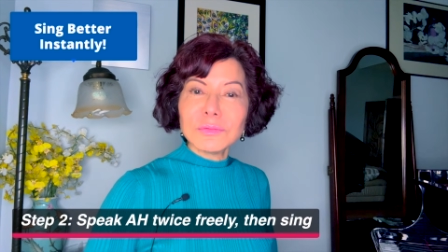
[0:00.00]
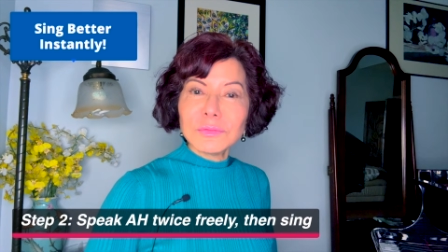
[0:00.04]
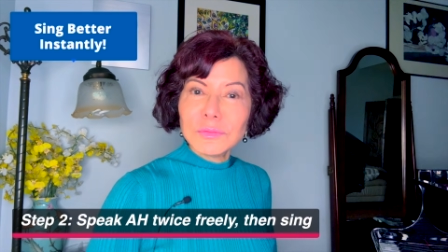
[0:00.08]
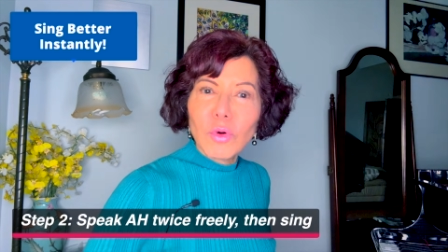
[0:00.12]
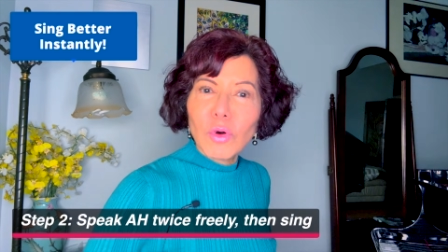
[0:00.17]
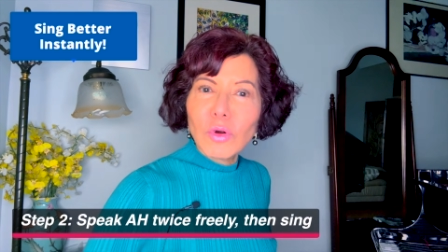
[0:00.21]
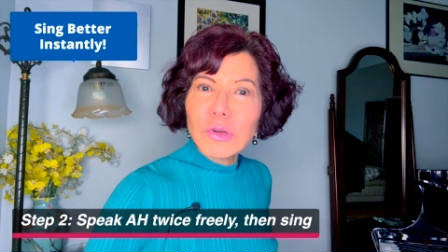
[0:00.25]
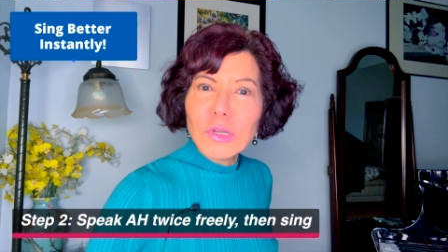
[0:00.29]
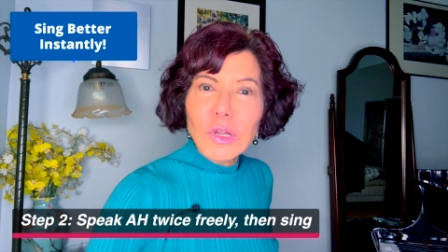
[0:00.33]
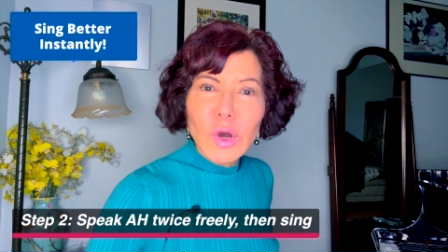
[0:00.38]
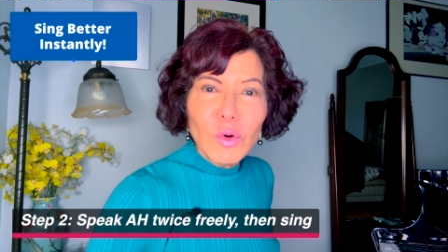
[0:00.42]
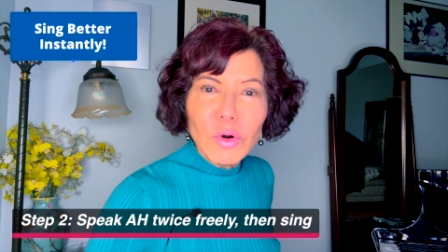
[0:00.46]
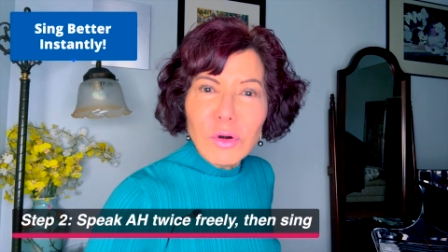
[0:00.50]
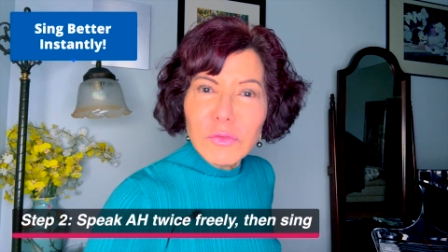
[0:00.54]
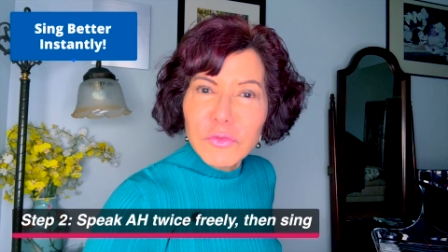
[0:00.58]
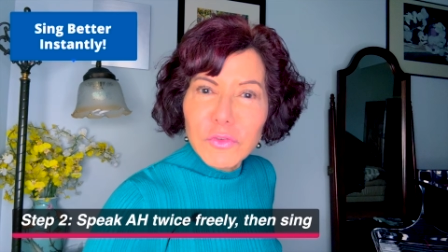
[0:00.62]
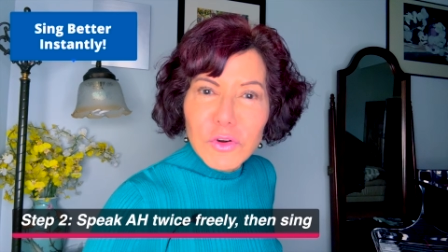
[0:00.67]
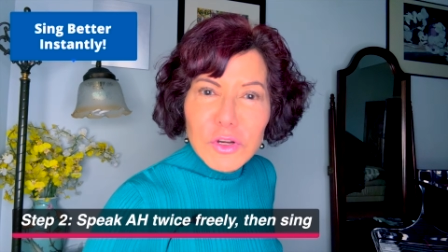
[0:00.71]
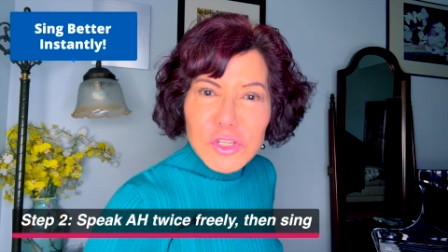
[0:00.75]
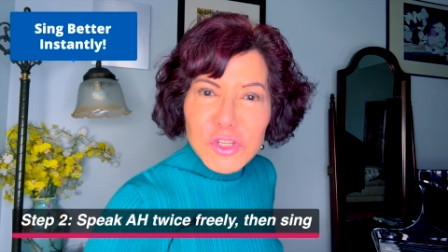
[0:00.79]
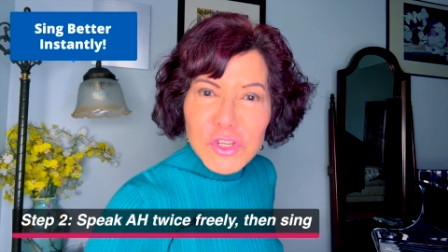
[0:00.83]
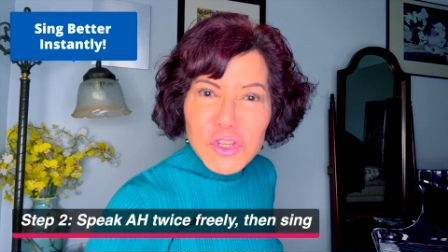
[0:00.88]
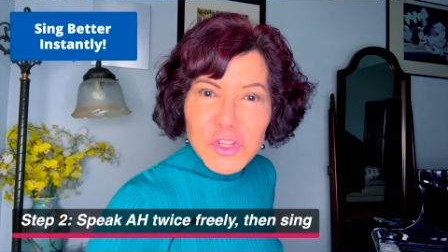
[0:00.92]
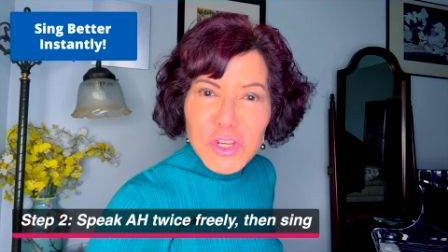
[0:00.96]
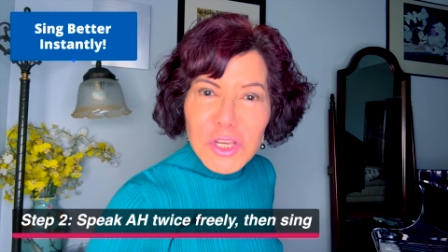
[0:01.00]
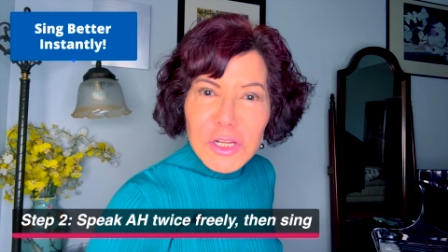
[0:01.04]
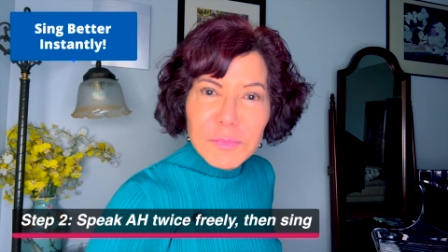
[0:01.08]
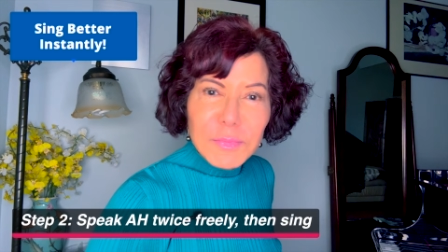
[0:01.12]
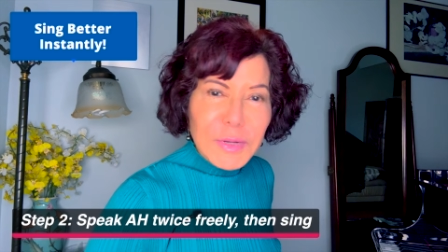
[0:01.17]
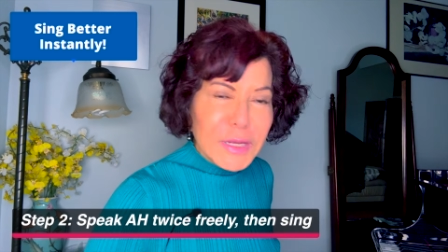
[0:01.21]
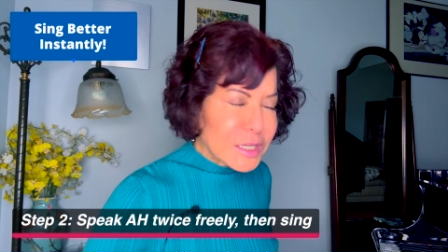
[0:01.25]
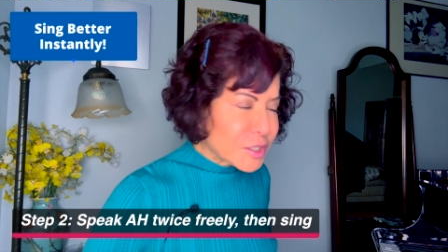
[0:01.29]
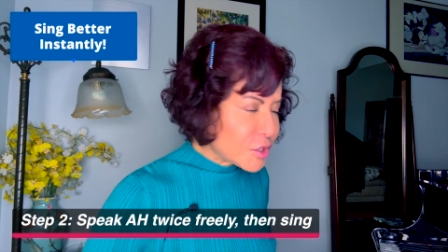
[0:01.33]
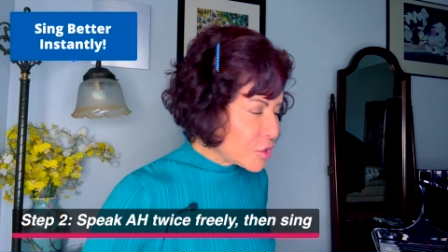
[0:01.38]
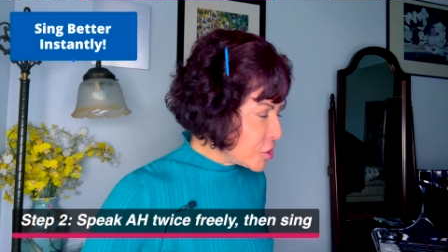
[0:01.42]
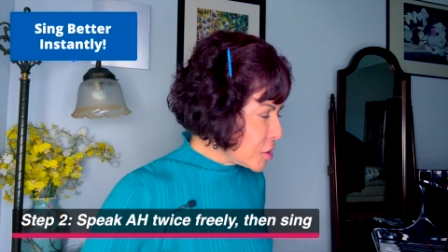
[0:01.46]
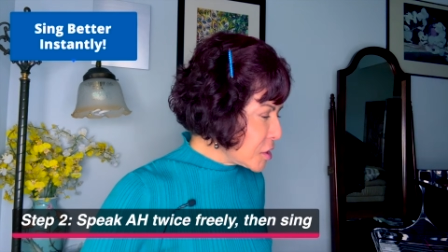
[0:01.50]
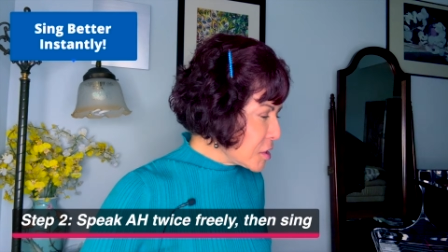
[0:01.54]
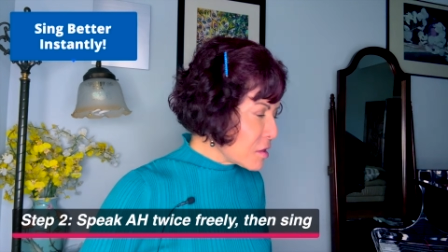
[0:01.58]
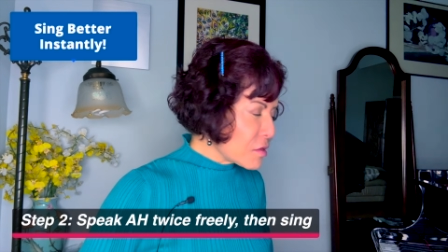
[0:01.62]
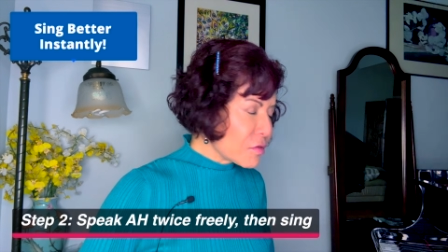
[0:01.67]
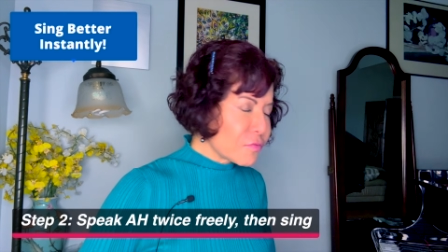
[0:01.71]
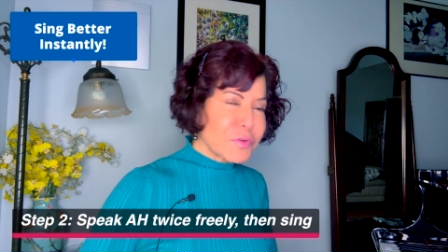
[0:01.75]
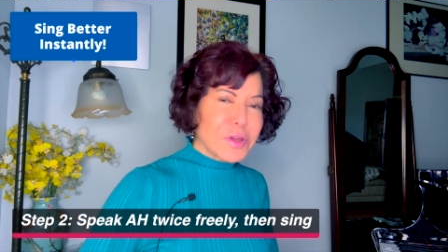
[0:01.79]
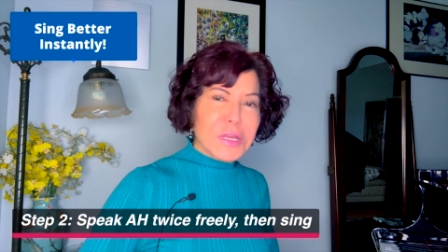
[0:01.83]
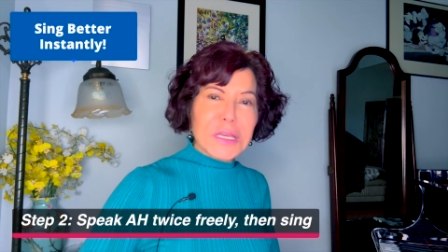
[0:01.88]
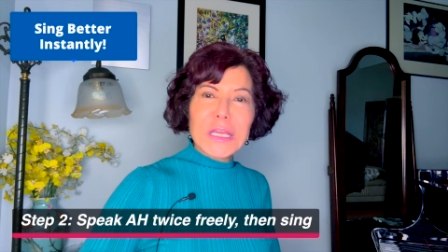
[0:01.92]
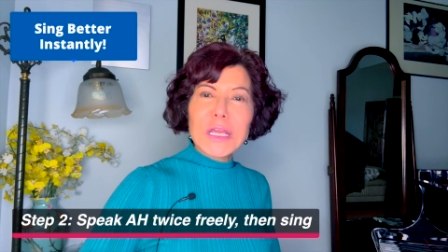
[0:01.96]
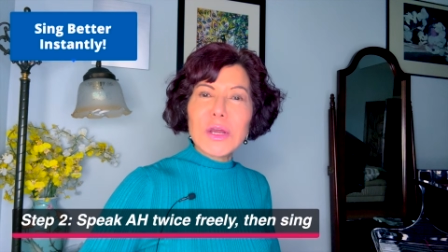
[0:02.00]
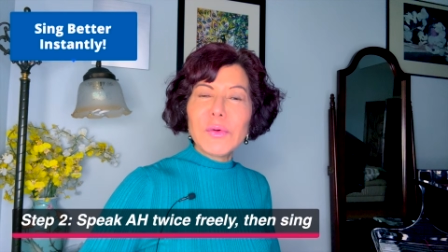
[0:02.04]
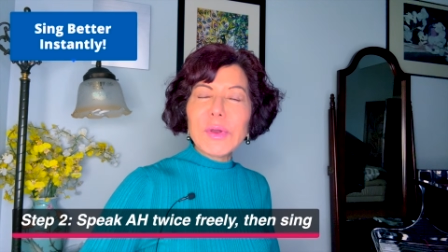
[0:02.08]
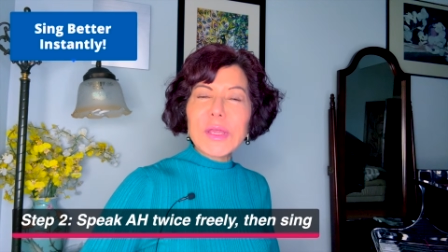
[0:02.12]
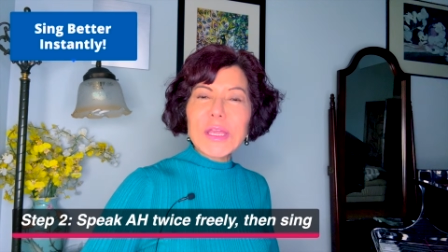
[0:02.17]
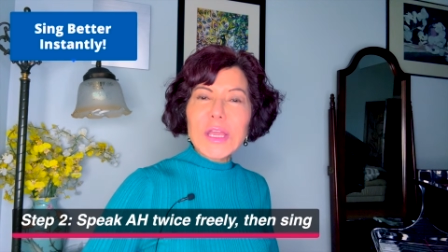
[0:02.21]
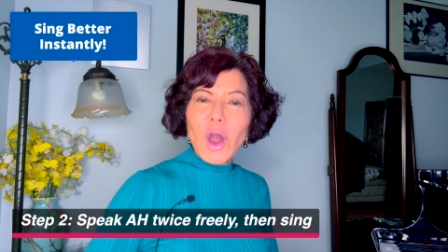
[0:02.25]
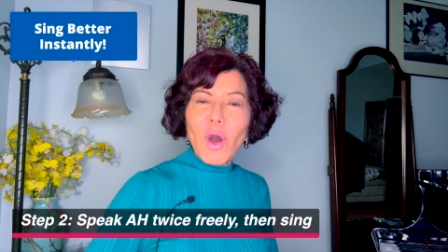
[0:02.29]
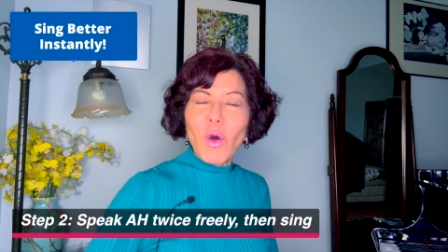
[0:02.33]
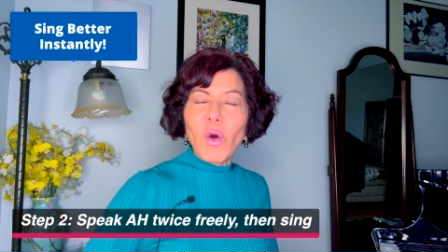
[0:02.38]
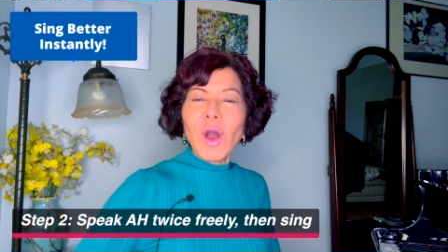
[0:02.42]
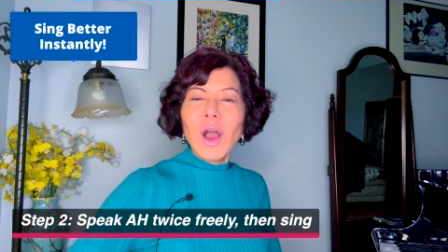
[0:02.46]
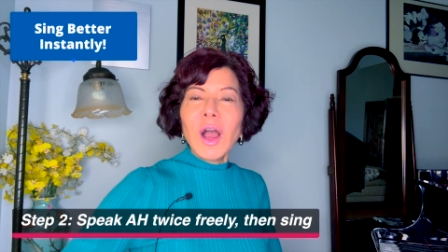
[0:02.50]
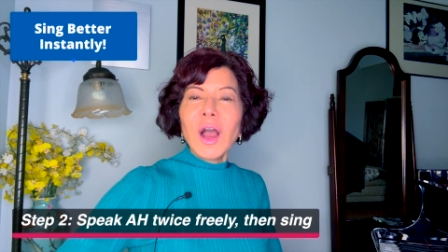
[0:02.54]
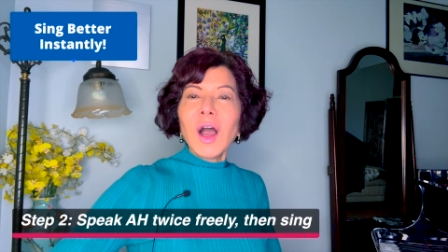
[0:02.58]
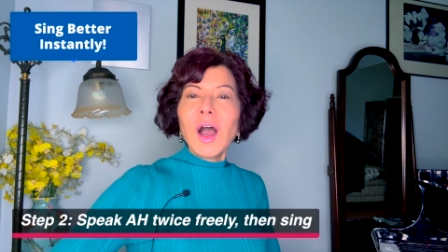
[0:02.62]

Or lower voices can be at C3. Here we go.